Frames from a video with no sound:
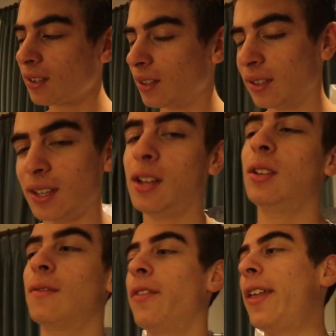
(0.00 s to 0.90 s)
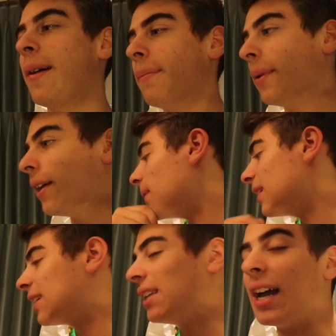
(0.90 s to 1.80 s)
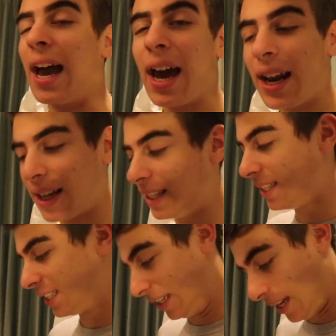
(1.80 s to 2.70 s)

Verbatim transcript: So stay tuned for that. But basically, I gotta clean this